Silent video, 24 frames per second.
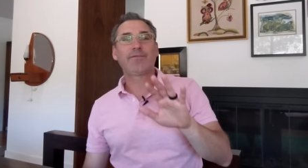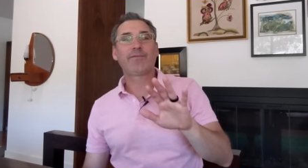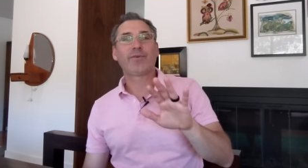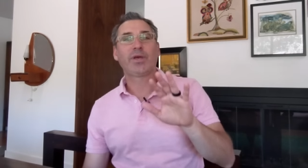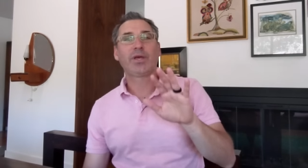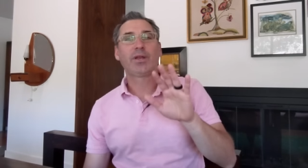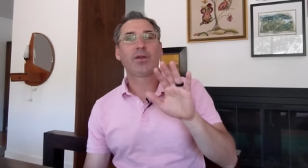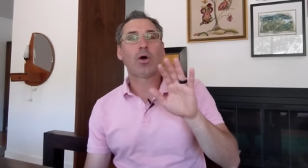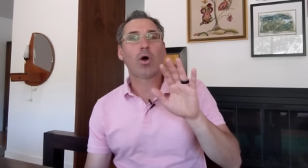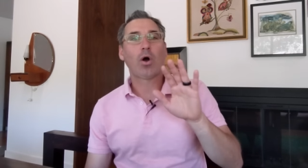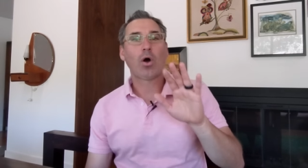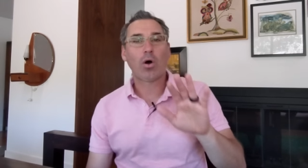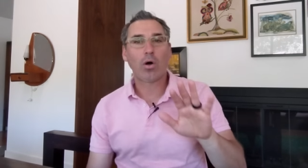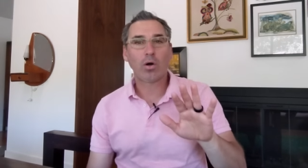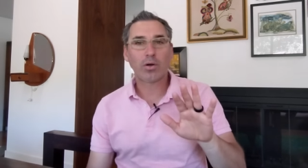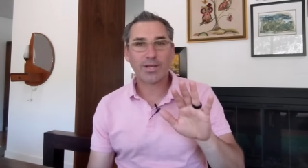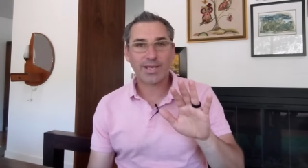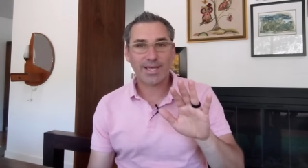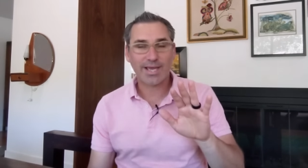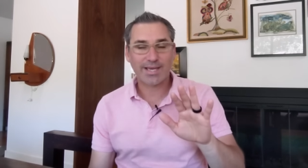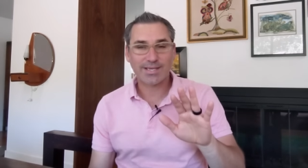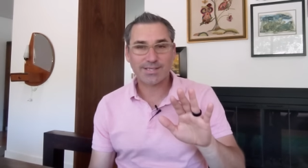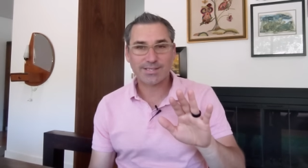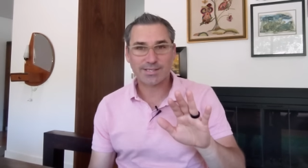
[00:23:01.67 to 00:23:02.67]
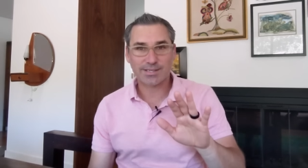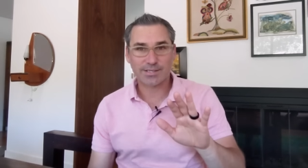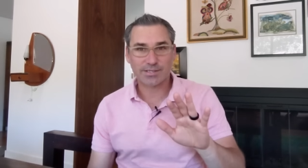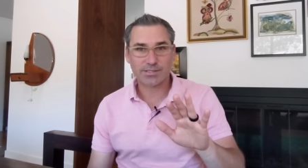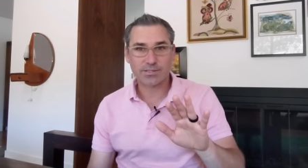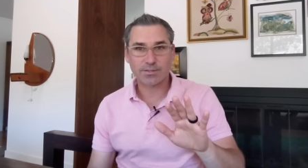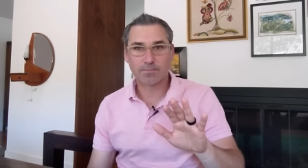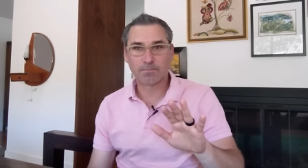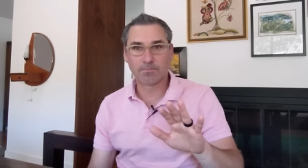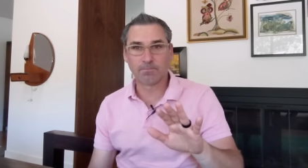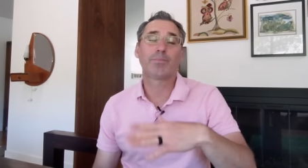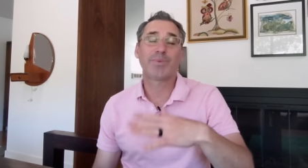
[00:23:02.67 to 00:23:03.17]
if in all
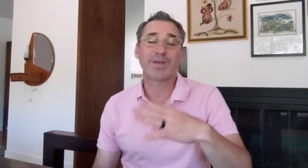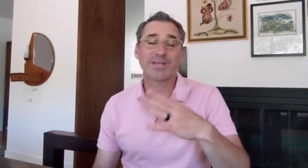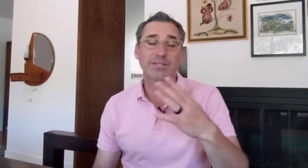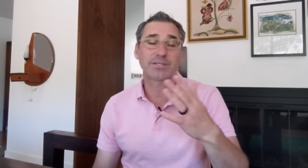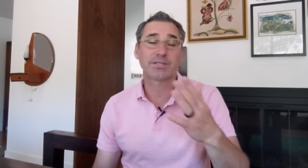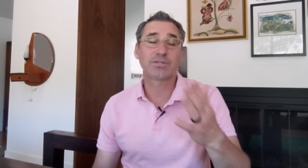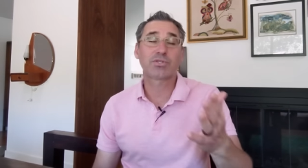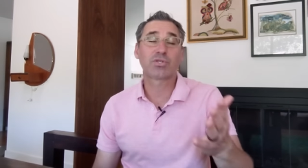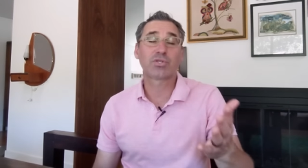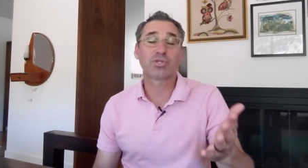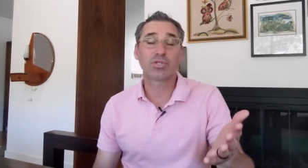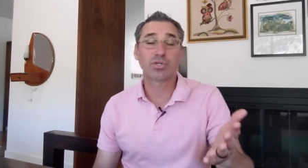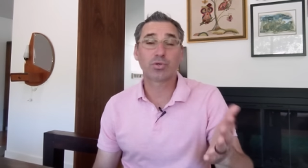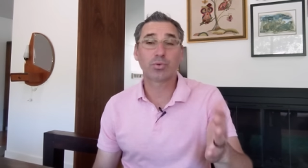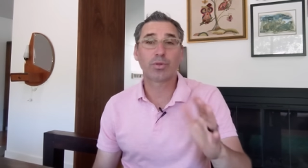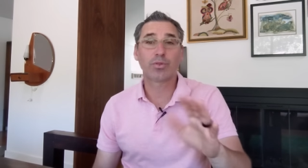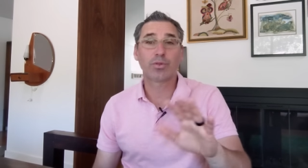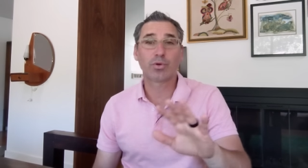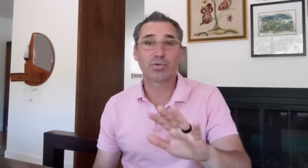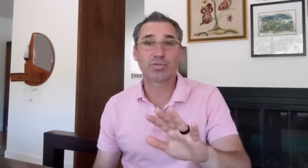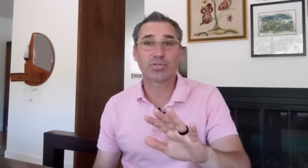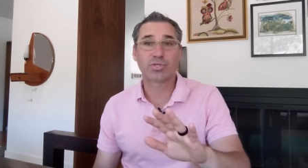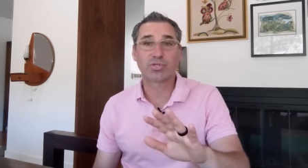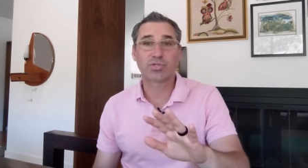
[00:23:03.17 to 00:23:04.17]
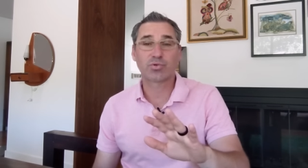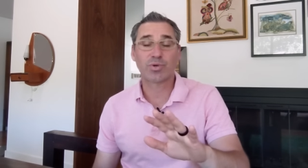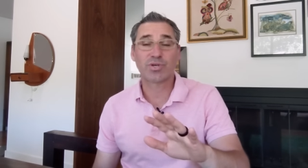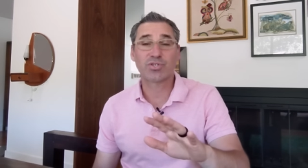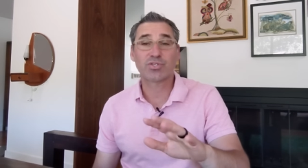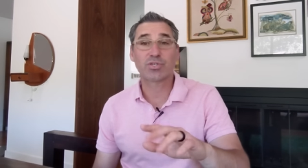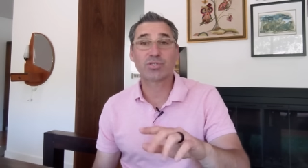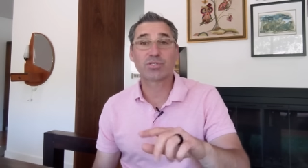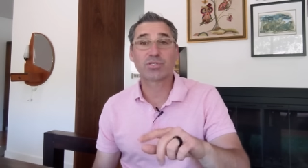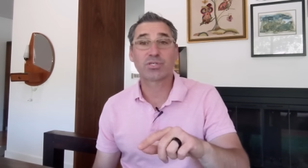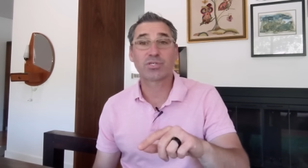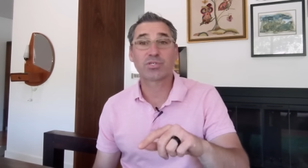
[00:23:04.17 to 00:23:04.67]
cases, the best thing to do in those
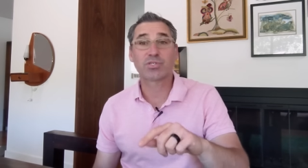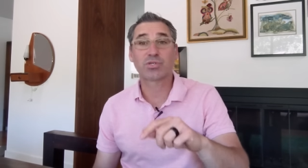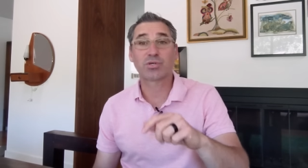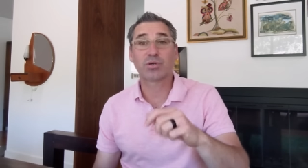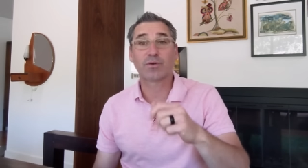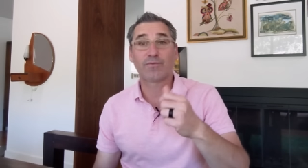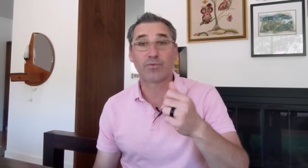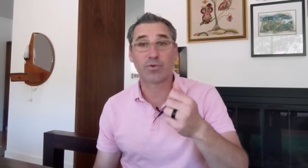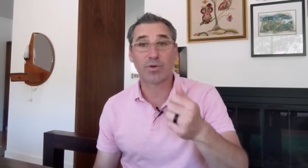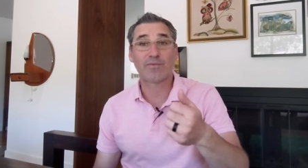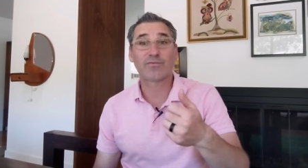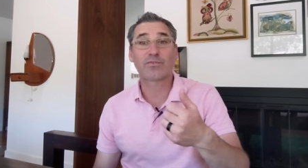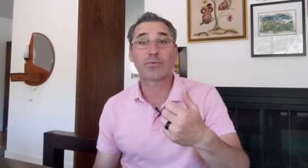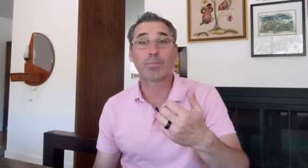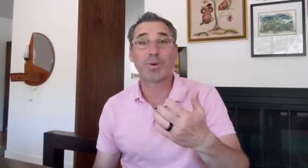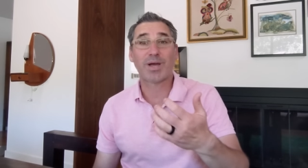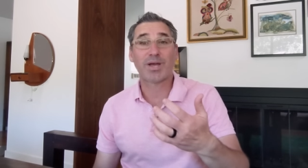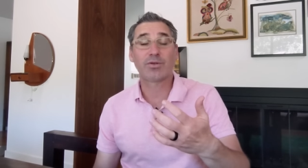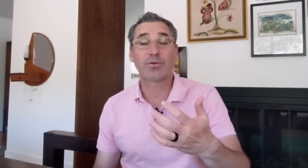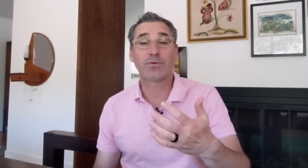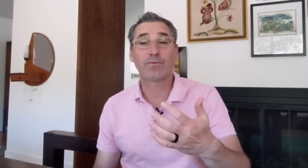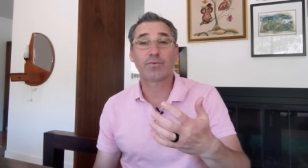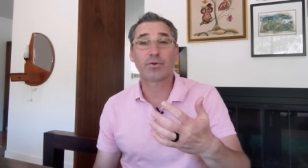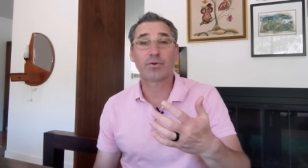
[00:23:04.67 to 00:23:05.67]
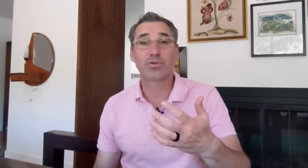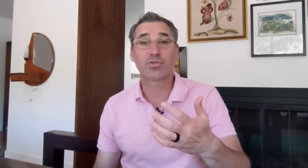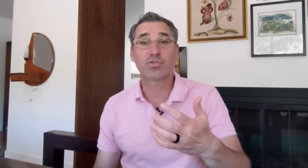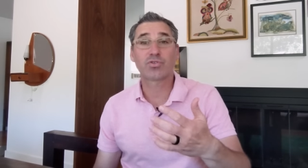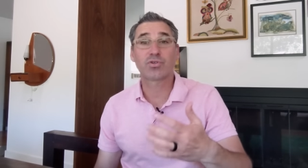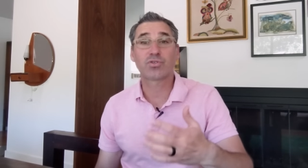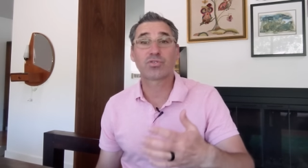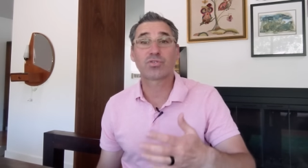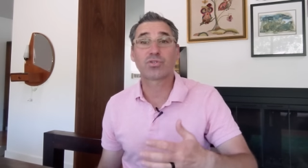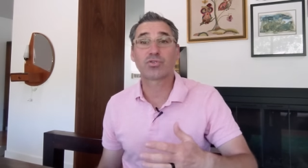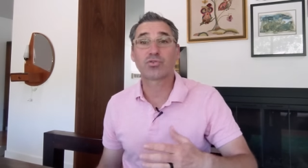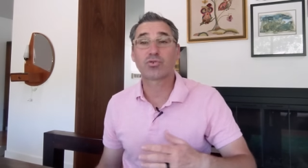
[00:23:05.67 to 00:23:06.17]
situations is to, if you have to buy new
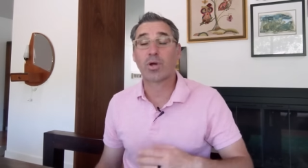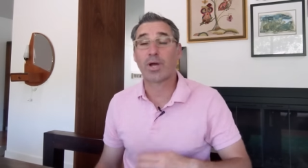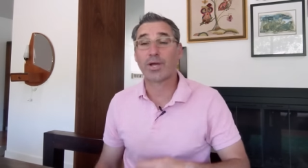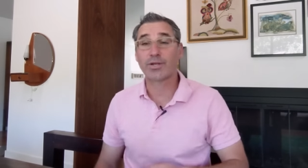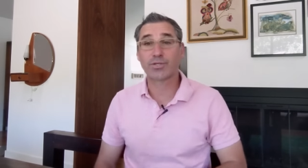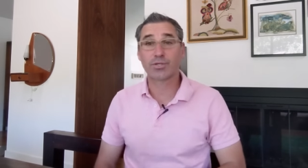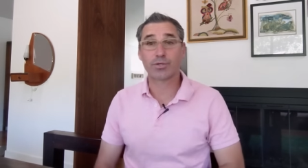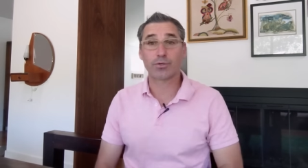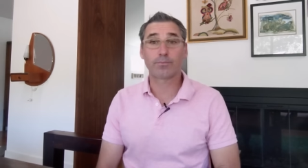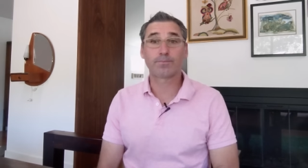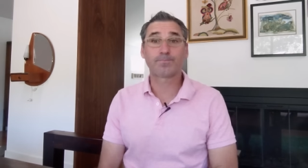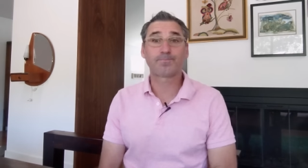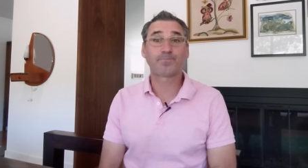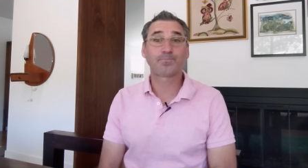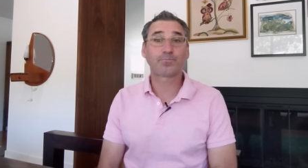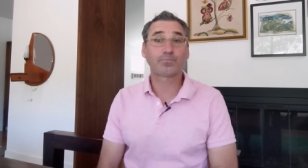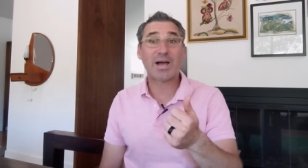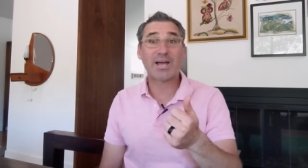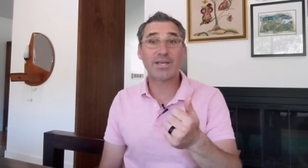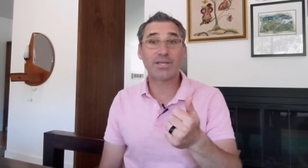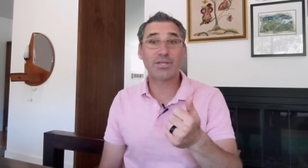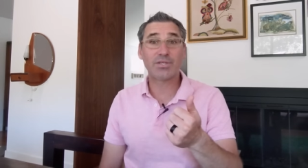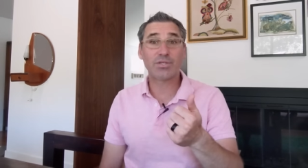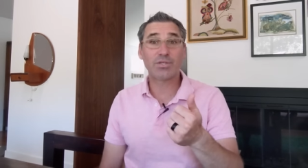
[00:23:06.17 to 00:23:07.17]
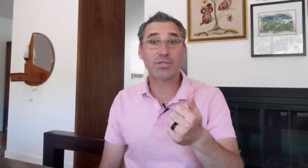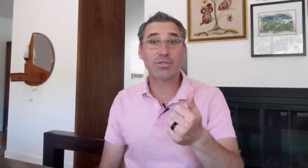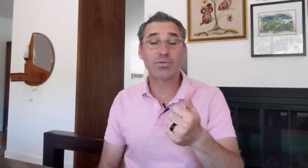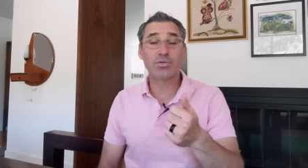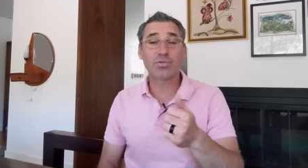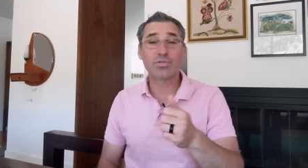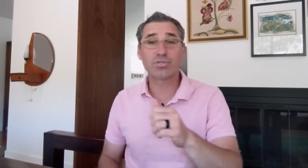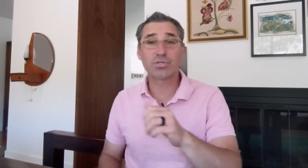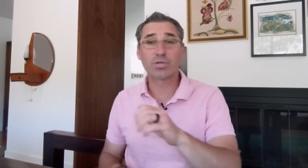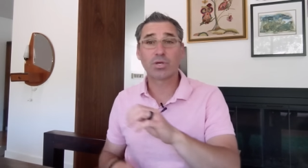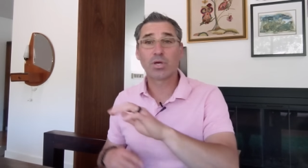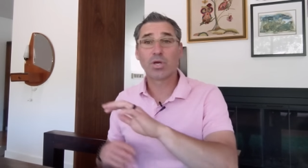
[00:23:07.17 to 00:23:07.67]
furniture, is to try to buy
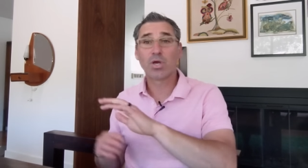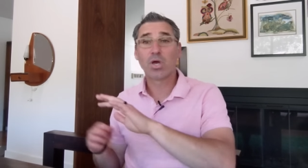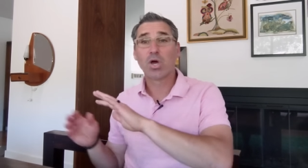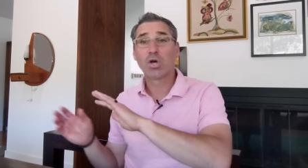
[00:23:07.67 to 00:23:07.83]
used,